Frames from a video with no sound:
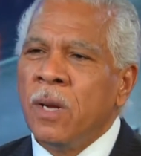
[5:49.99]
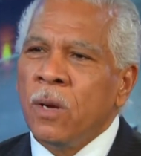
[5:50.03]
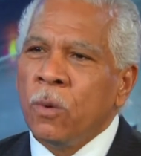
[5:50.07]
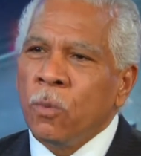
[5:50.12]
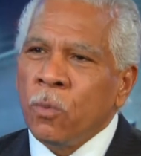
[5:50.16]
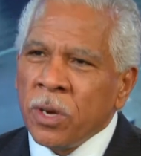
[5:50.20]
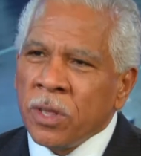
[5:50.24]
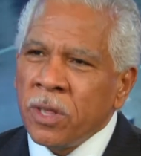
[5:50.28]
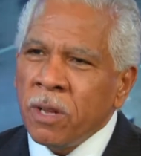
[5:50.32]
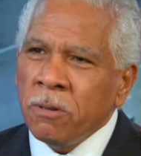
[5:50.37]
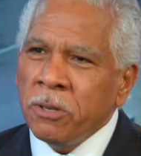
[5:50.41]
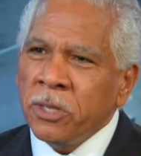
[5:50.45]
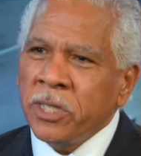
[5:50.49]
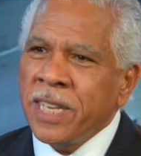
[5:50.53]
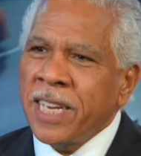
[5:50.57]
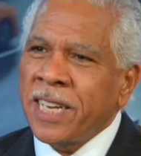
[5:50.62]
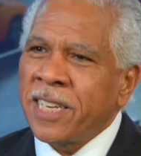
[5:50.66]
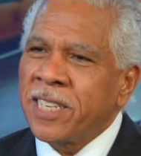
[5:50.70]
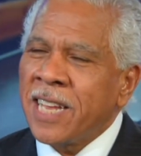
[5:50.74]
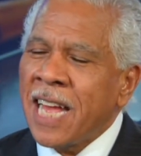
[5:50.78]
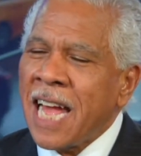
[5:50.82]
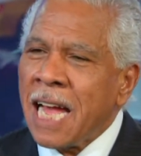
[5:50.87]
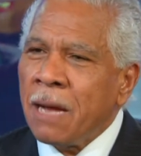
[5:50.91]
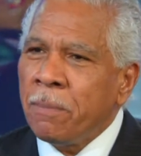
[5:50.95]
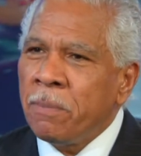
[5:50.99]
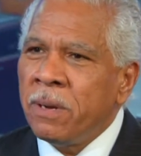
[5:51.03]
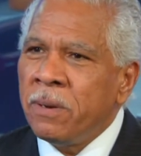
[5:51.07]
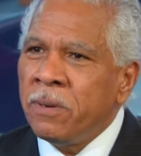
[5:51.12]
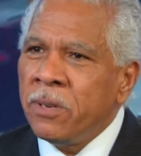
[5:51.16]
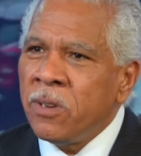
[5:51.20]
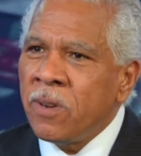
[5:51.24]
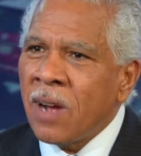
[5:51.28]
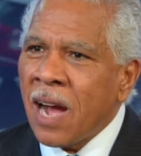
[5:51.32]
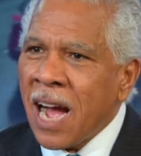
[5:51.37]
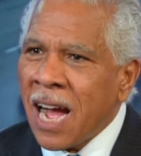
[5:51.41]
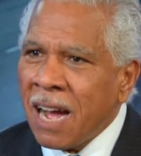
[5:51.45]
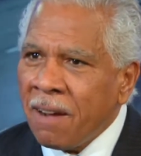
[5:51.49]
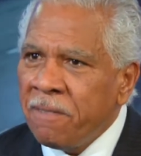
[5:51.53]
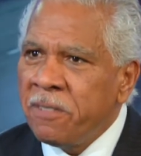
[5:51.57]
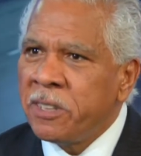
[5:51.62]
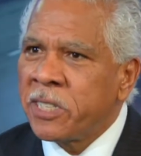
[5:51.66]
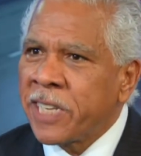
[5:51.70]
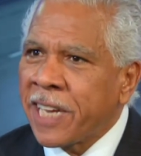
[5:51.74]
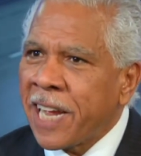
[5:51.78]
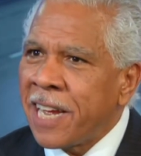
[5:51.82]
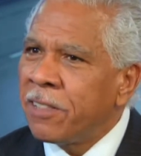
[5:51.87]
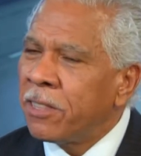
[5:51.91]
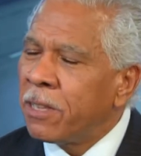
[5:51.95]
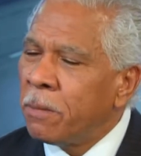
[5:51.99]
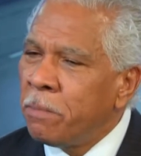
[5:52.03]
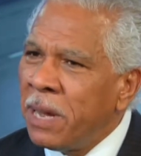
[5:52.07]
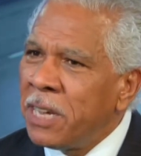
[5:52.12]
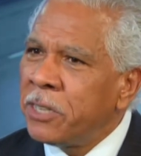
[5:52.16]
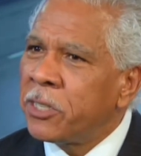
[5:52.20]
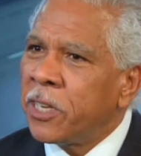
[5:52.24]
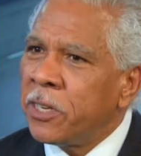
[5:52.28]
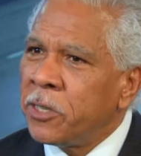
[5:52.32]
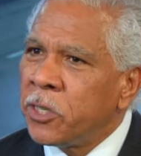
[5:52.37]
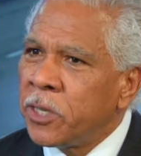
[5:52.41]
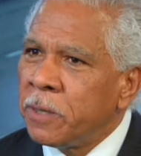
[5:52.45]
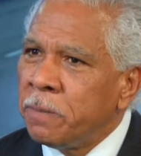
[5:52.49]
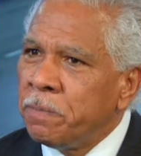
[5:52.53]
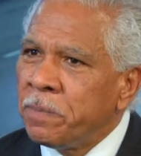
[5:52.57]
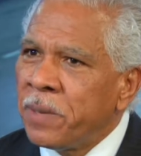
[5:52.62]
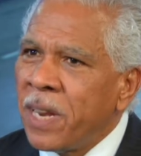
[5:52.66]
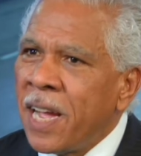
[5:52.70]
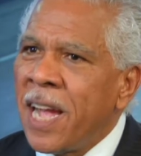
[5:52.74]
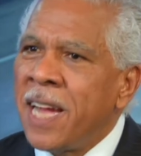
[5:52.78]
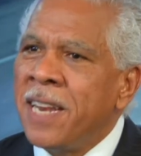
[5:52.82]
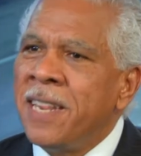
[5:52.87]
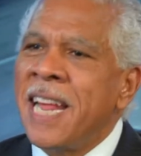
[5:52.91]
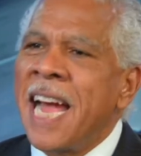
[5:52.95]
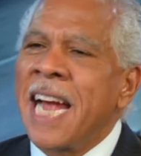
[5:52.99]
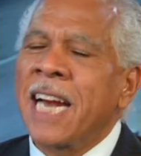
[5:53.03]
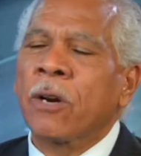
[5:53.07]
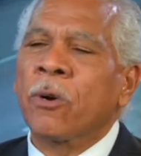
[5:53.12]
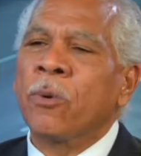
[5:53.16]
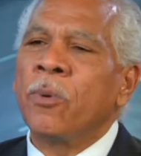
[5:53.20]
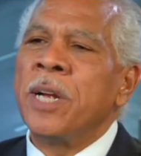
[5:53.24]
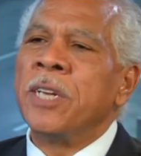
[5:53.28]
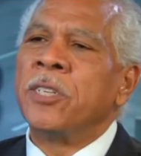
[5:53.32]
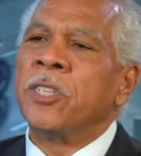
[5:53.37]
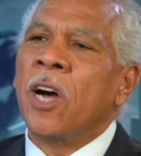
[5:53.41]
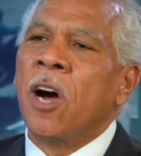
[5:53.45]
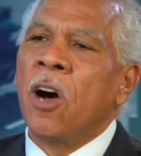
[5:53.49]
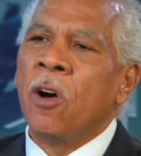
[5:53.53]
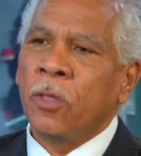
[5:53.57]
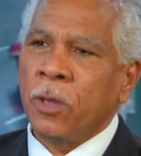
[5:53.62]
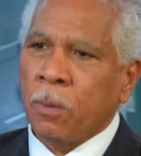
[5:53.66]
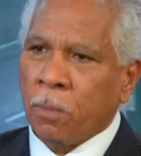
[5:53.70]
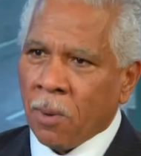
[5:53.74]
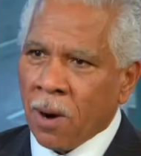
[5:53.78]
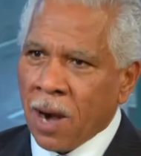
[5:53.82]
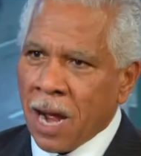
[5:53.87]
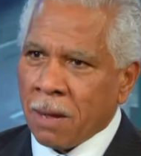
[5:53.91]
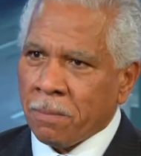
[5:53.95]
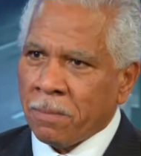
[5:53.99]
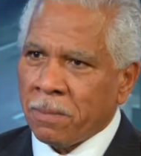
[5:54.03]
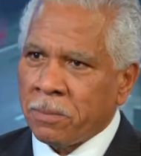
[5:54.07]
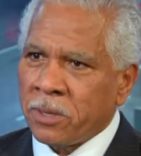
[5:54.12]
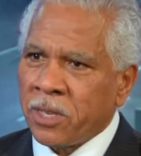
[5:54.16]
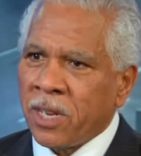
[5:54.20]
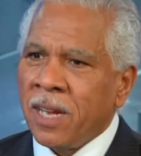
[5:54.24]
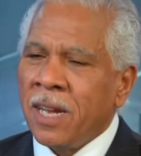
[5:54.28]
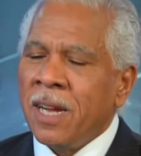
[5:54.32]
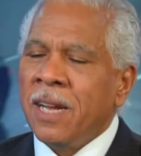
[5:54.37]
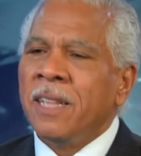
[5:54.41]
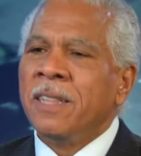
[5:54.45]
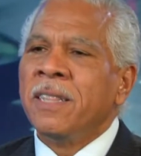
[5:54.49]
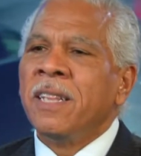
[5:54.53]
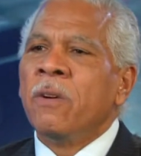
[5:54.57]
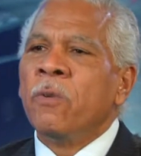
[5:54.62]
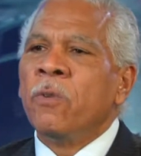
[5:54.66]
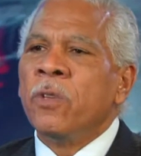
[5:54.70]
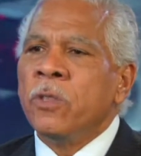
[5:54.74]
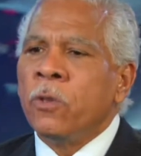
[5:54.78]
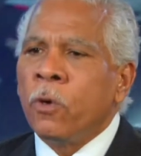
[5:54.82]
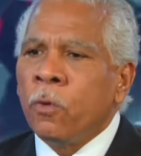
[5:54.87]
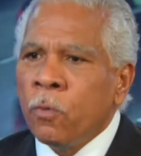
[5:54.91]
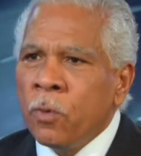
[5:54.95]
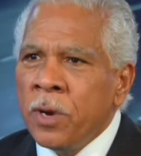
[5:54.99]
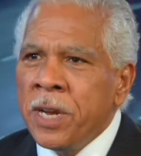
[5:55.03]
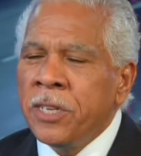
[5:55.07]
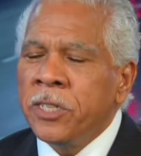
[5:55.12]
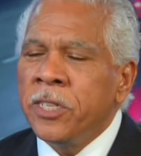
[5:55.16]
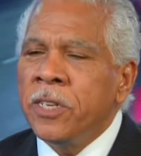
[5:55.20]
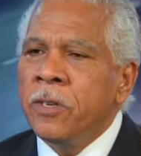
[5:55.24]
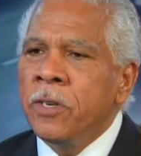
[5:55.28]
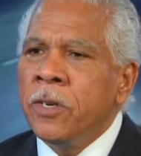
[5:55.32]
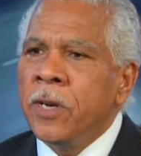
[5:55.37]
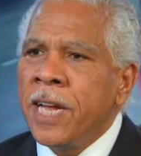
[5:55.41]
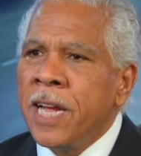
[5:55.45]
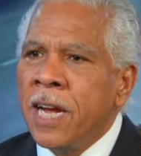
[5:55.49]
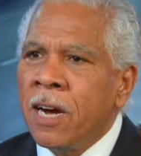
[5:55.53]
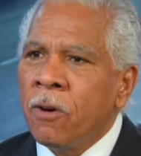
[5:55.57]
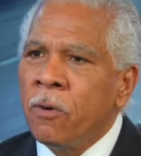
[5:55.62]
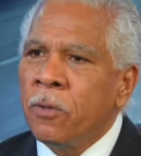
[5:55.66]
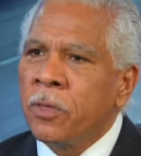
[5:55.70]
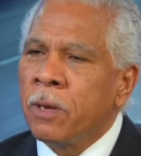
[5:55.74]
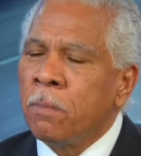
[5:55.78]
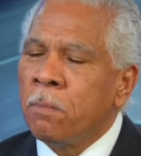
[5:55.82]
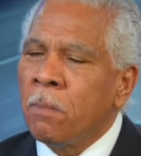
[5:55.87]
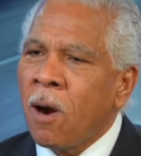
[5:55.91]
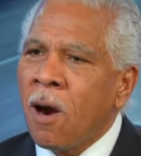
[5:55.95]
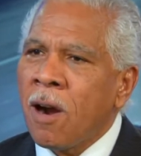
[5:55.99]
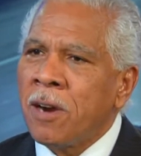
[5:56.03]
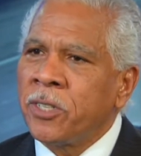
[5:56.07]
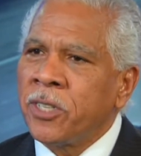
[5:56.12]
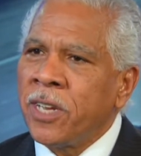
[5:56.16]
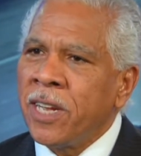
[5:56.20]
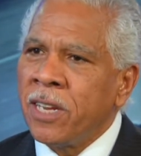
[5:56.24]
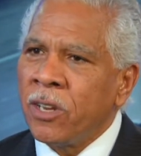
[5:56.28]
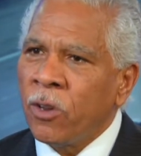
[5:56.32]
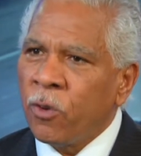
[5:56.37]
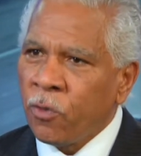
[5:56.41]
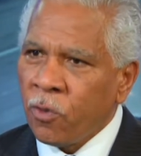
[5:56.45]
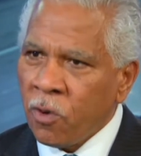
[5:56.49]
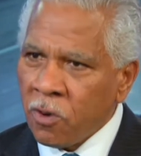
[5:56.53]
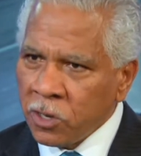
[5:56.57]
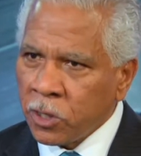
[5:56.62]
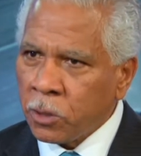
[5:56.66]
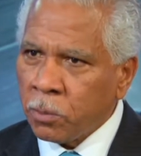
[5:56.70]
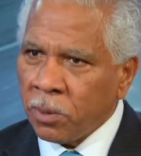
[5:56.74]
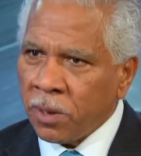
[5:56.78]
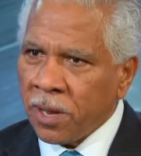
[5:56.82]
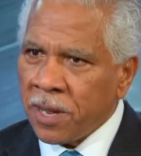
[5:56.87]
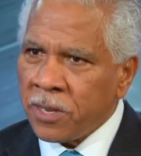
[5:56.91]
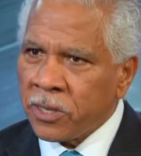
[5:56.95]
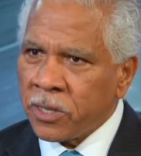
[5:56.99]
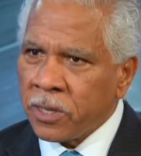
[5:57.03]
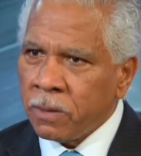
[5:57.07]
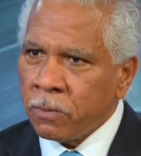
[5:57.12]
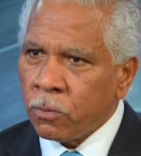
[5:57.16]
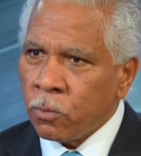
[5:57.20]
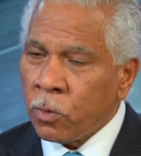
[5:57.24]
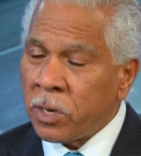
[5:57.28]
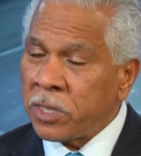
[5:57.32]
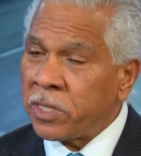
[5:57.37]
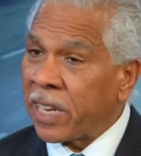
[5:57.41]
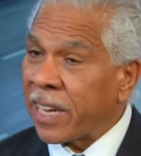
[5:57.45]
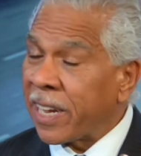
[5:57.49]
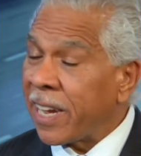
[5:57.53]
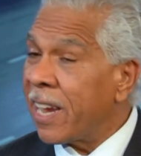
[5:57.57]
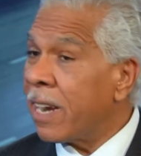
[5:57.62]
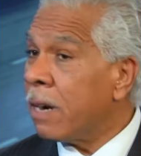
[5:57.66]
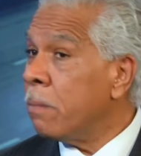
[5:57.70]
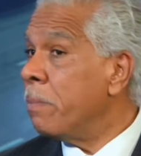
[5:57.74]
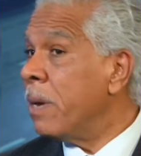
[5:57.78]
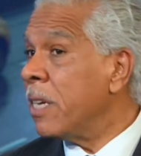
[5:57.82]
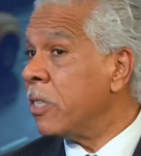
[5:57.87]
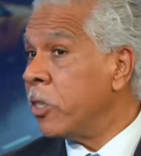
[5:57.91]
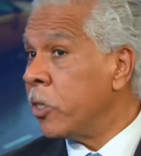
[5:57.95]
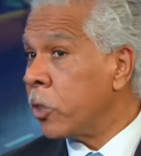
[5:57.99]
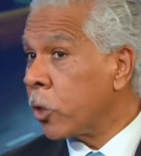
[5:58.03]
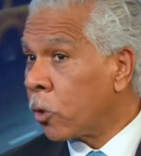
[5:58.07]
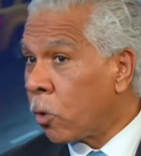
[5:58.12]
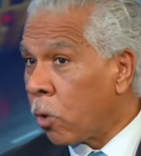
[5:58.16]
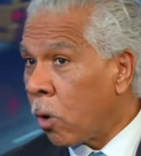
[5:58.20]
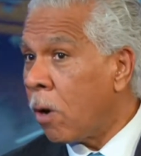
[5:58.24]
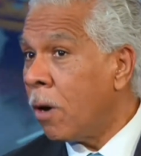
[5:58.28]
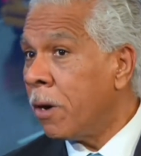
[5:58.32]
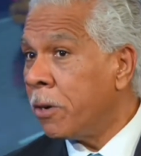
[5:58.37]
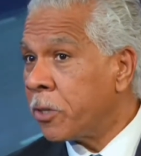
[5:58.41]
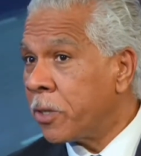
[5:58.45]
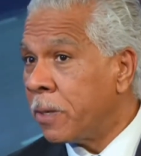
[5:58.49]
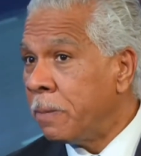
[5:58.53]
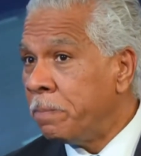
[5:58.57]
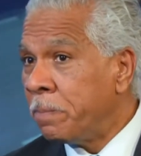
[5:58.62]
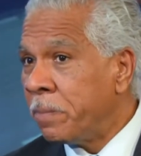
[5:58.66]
When those things happen, you obfuscate the message, and that creates other problems. Mm. The reason you held the march in the first place was to get a message across.